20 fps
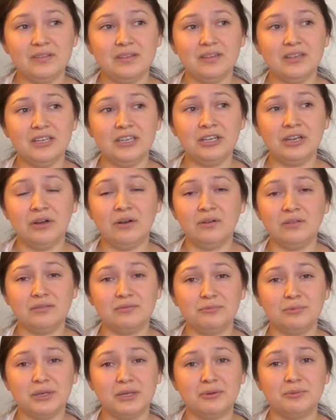you know,
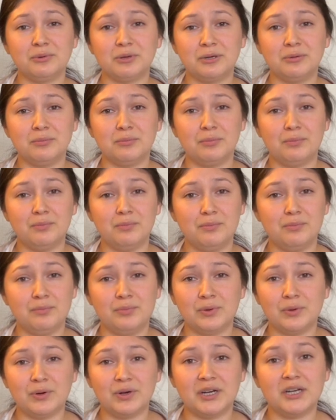we weren't
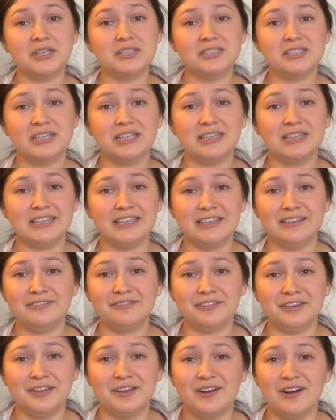born to live
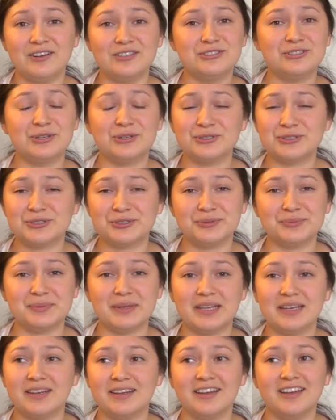on social
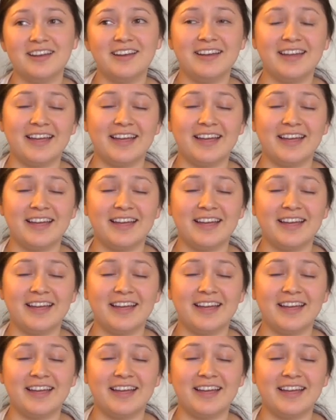media.